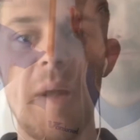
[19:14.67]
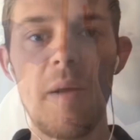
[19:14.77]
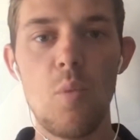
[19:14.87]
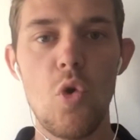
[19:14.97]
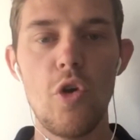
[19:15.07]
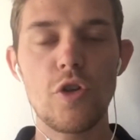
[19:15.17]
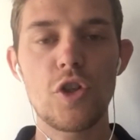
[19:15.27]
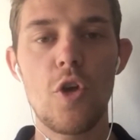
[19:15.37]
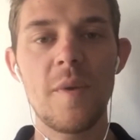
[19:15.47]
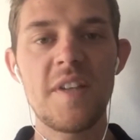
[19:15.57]
Ben Watts,
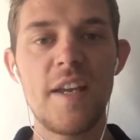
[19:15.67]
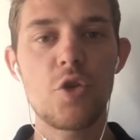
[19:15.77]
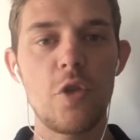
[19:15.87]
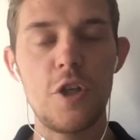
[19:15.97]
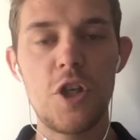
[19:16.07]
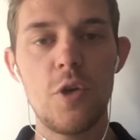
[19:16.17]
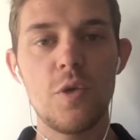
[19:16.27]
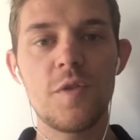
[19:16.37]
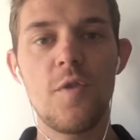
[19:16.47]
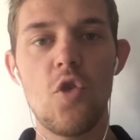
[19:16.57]
commentator on the
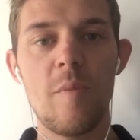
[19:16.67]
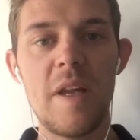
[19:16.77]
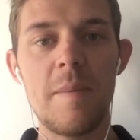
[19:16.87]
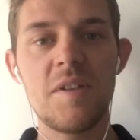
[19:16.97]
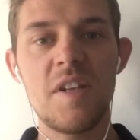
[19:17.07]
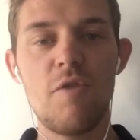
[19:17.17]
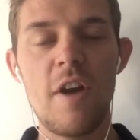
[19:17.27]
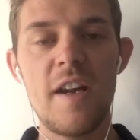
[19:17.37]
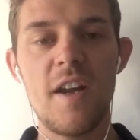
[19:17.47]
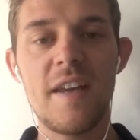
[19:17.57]
Gills for BBC
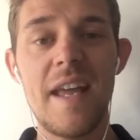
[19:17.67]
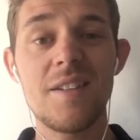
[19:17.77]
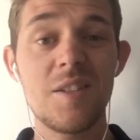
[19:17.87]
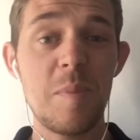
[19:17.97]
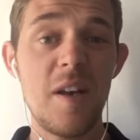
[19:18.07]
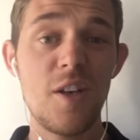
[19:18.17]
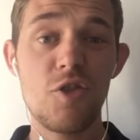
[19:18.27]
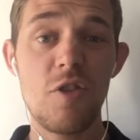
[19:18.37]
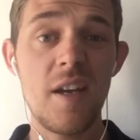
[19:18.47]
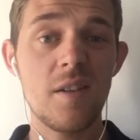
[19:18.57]
Radio Kent. It's been an
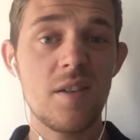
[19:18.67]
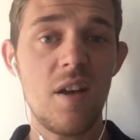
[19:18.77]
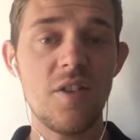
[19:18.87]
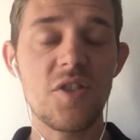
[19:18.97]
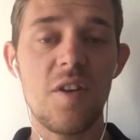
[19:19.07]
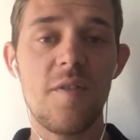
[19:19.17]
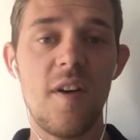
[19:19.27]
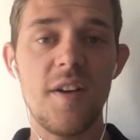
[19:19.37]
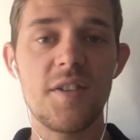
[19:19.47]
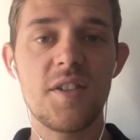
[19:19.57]
intriguing start so
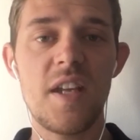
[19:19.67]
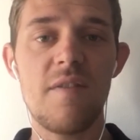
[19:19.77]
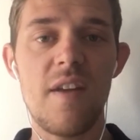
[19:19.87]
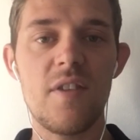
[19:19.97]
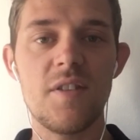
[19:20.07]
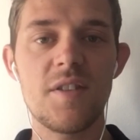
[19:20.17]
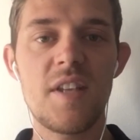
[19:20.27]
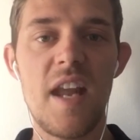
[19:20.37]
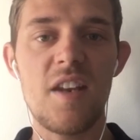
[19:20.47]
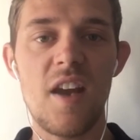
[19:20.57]
far to Steve Evans'
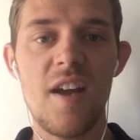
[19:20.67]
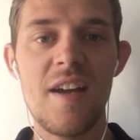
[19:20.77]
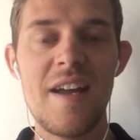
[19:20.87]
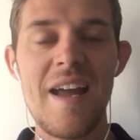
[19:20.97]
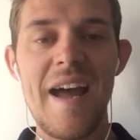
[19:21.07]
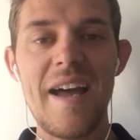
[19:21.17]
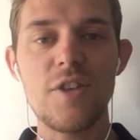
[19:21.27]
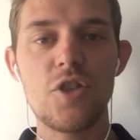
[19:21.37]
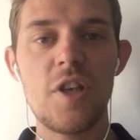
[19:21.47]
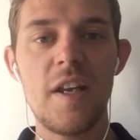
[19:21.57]
tenure
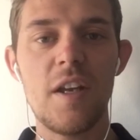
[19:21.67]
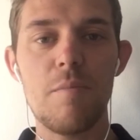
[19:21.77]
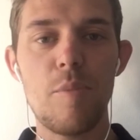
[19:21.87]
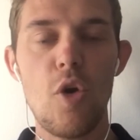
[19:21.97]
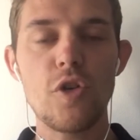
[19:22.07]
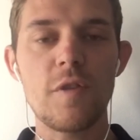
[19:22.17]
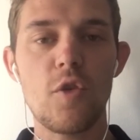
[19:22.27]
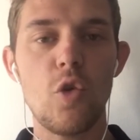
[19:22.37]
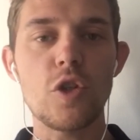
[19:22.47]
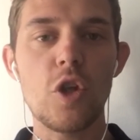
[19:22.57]
as Gillingham boss.
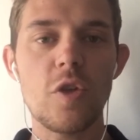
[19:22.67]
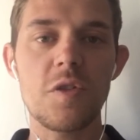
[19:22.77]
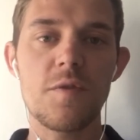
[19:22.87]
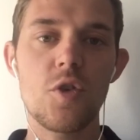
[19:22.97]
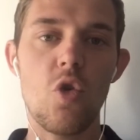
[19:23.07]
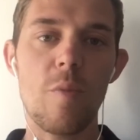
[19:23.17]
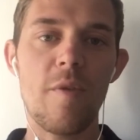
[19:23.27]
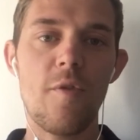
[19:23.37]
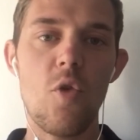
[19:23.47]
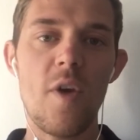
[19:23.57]
Of course, lots of talk
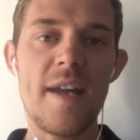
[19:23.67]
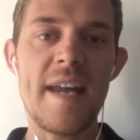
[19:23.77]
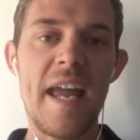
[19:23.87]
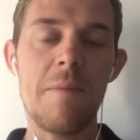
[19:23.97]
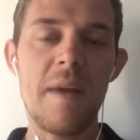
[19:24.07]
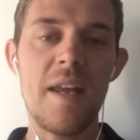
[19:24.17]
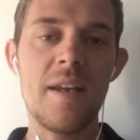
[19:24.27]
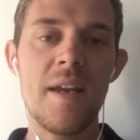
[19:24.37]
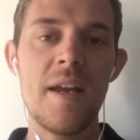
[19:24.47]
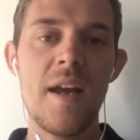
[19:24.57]
before he came
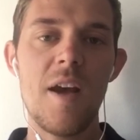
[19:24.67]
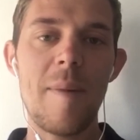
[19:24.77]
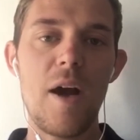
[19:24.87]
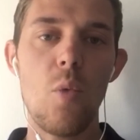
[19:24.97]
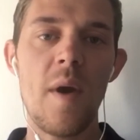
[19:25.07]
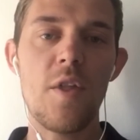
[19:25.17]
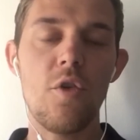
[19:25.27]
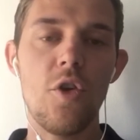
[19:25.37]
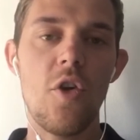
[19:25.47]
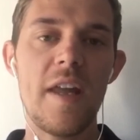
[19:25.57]
in about whether
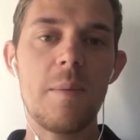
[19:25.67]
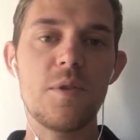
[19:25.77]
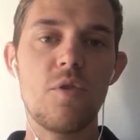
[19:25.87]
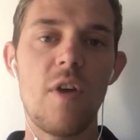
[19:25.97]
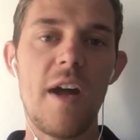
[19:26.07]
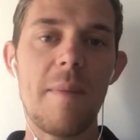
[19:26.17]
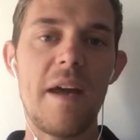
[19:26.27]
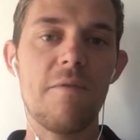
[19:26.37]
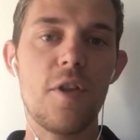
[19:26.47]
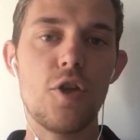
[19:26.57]
or not he was the right
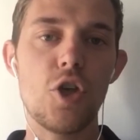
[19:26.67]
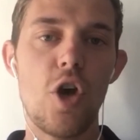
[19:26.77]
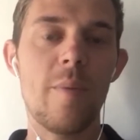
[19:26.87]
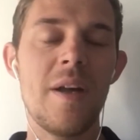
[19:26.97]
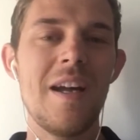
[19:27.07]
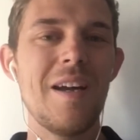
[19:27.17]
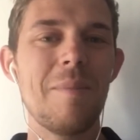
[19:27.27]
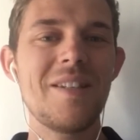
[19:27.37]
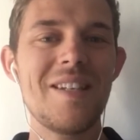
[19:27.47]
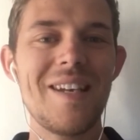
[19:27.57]
man for the job.
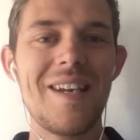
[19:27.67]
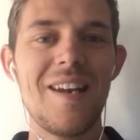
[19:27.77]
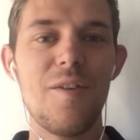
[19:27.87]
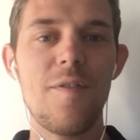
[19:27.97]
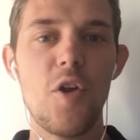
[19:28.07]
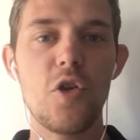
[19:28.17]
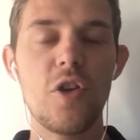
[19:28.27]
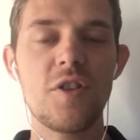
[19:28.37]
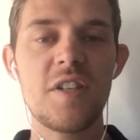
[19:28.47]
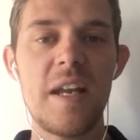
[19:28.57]
Particular
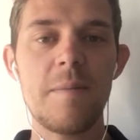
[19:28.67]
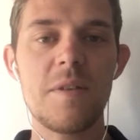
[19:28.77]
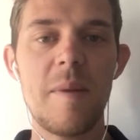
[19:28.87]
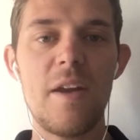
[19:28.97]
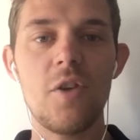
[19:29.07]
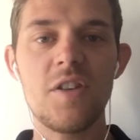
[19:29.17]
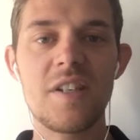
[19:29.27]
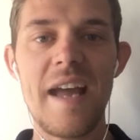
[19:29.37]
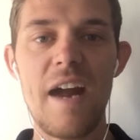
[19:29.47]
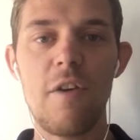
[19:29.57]
focus seemed to be on his
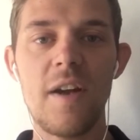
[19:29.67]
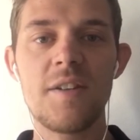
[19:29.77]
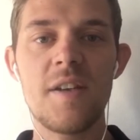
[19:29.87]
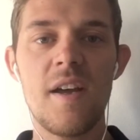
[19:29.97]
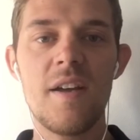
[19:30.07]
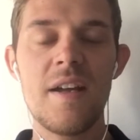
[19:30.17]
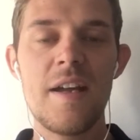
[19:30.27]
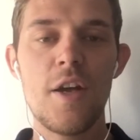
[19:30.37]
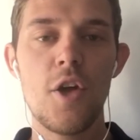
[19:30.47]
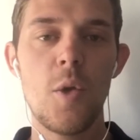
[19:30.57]
character,
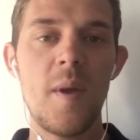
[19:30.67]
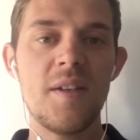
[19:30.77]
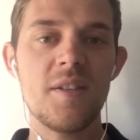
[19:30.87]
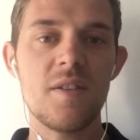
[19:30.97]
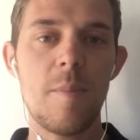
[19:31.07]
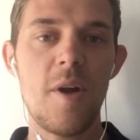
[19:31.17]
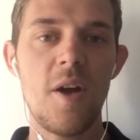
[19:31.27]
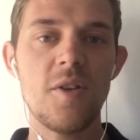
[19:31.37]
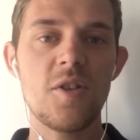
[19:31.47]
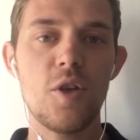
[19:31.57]
who he is as a
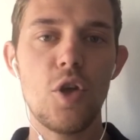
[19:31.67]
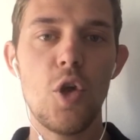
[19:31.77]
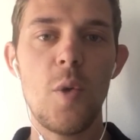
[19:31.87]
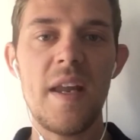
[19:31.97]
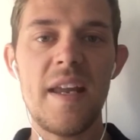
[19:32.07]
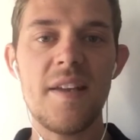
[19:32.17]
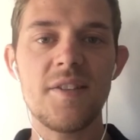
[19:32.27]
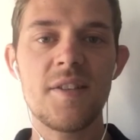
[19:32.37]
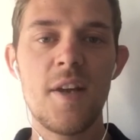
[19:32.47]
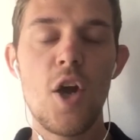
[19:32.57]
person, who he
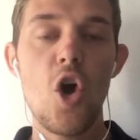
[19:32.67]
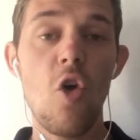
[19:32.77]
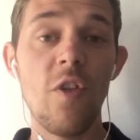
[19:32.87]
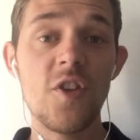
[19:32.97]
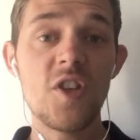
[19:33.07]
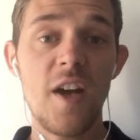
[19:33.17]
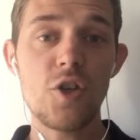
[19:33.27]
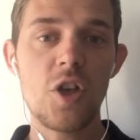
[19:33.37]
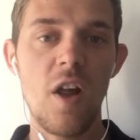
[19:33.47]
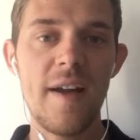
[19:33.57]
is on the
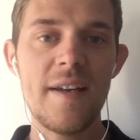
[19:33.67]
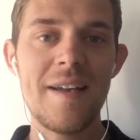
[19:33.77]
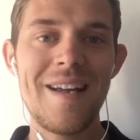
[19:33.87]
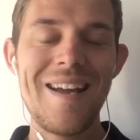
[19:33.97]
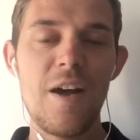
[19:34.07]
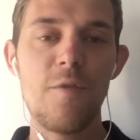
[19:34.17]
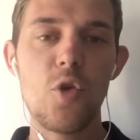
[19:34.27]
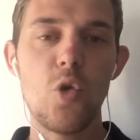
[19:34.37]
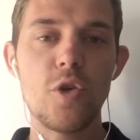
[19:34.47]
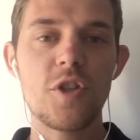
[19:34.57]
touchline. Of
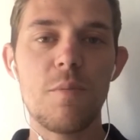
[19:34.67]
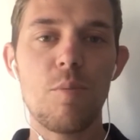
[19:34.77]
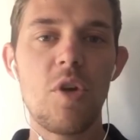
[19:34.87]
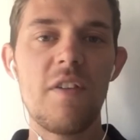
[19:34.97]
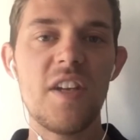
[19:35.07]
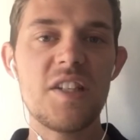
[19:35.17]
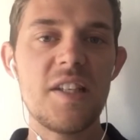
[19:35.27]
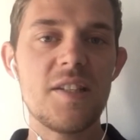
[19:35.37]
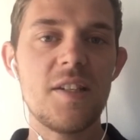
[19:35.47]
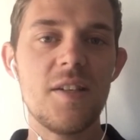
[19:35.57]
course, some previous
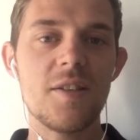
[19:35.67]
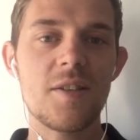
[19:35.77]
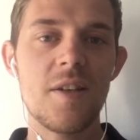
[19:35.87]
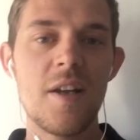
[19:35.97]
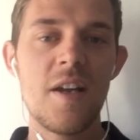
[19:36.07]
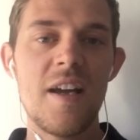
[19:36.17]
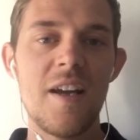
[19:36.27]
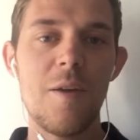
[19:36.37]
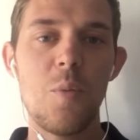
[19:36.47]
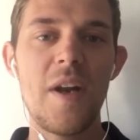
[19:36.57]
incidents,
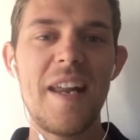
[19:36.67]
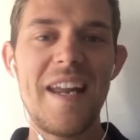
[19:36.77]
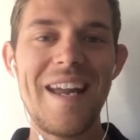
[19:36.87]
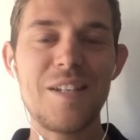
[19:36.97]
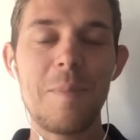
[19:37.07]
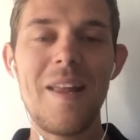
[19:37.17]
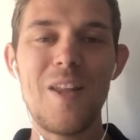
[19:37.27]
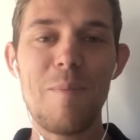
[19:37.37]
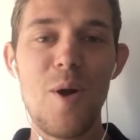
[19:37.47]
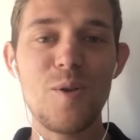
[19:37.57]
and when he has been
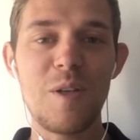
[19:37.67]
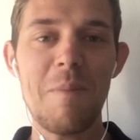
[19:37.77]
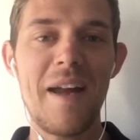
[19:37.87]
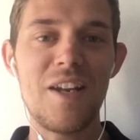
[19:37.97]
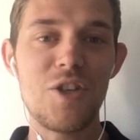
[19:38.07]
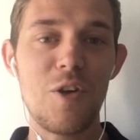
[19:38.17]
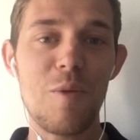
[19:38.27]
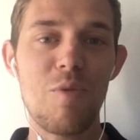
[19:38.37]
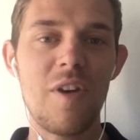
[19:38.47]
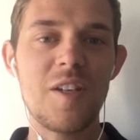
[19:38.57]
the opposing manager
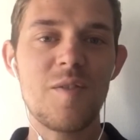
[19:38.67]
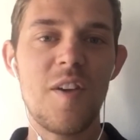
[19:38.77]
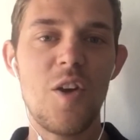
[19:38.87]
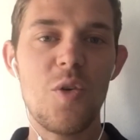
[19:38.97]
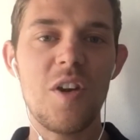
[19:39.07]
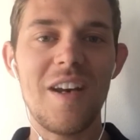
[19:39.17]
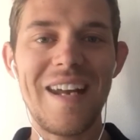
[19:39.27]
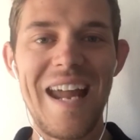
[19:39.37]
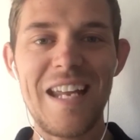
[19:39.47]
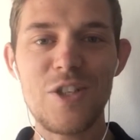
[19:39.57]
at Priestfield and
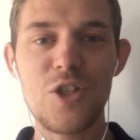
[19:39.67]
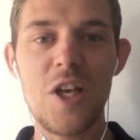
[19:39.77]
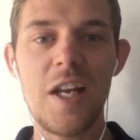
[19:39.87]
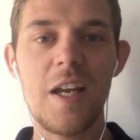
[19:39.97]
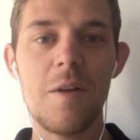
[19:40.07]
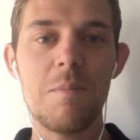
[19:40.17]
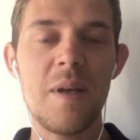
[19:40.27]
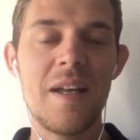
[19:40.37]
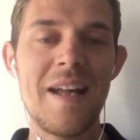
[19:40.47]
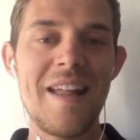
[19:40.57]
against
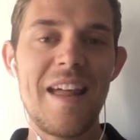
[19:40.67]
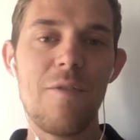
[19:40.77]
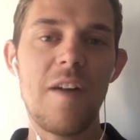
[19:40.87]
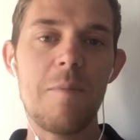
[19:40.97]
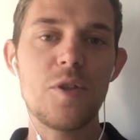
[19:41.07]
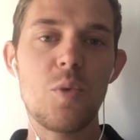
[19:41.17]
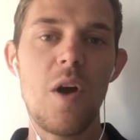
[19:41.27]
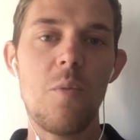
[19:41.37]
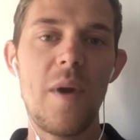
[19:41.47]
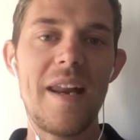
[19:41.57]
Gillingham, that famous
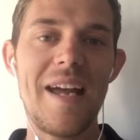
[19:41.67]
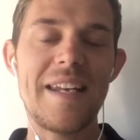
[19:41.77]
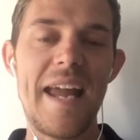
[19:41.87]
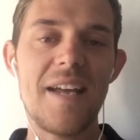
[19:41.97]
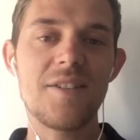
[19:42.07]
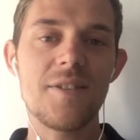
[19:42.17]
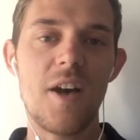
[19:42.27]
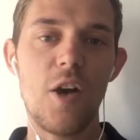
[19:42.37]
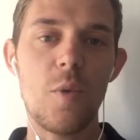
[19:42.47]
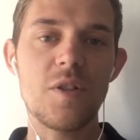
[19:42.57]
one when Andy
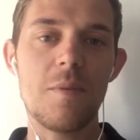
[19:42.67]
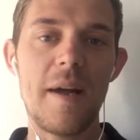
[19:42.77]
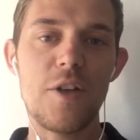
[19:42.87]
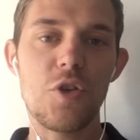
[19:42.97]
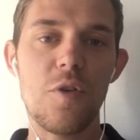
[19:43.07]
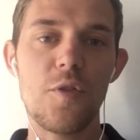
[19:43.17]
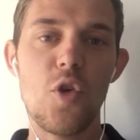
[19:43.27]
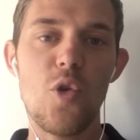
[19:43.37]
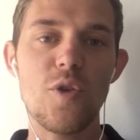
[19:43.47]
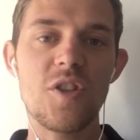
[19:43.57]
Hessenthaler was the manager, of
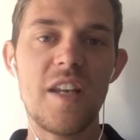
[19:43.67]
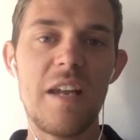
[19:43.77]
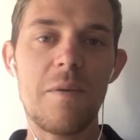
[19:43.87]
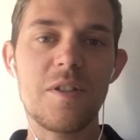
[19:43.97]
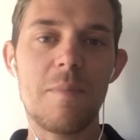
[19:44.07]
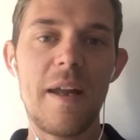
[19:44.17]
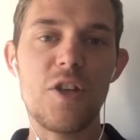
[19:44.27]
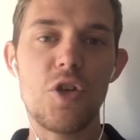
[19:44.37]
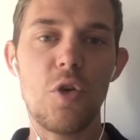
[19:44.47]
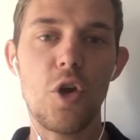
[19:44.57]
course, and he was the
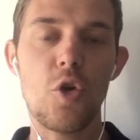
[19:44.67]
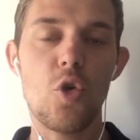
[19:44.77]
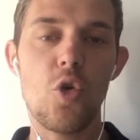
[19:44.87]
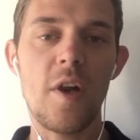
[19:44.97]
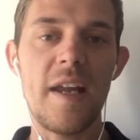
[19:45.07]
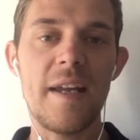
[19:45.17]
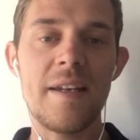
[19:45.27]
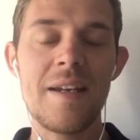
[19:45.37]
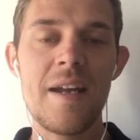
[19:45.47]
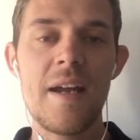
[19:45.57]
manager at Crawley. And